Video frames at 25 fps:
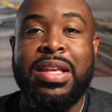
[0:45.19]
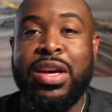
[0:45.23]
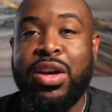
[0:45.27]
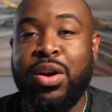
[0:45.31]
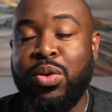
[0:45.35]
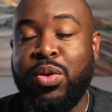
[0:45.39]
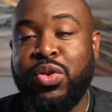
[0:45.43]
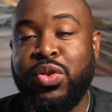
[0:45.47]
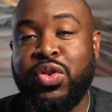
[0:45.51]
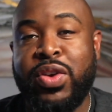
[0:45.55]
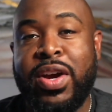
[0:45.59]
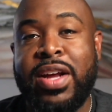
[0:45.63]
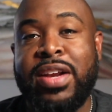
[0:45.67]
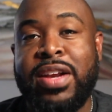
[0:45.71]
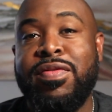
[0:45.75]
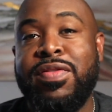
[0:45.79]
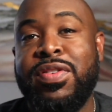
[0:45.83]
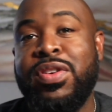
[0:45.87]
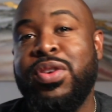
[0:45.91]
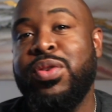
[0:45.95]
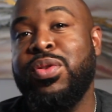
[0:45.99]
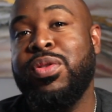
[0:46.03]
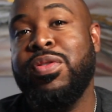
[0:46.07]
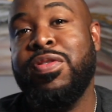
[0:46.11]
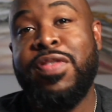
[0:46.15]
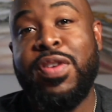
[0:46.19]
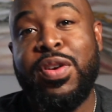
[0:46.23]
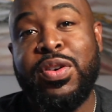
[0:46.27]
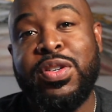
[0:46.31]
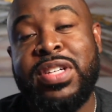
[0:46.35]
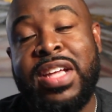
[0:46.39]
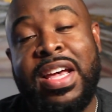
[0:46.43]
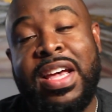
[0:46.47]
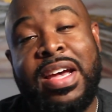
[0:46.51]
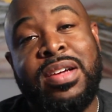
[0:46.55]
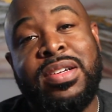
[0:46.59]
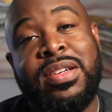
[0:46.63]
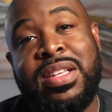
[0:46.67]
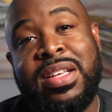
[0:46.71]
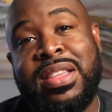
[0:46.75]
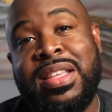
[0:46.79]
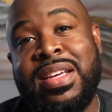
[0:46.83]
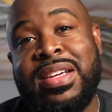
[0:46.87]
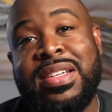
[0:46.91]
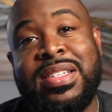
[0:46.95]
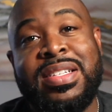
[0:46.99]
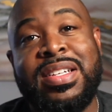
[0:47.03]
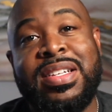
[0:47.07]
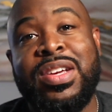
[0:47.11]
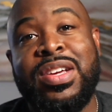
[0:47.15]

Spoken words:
go try to view the first house that they see